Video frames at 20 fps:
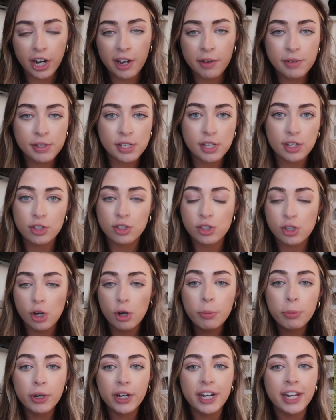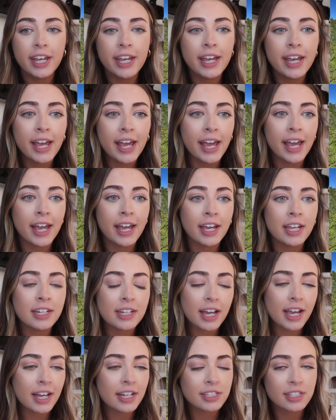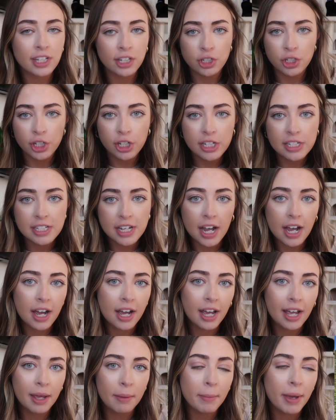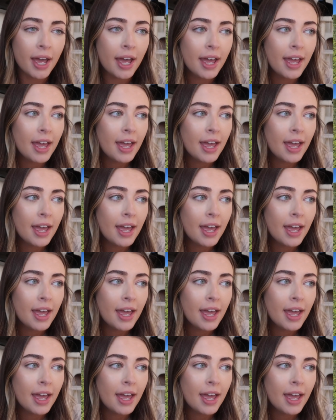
It was so pretty and I had such a good time.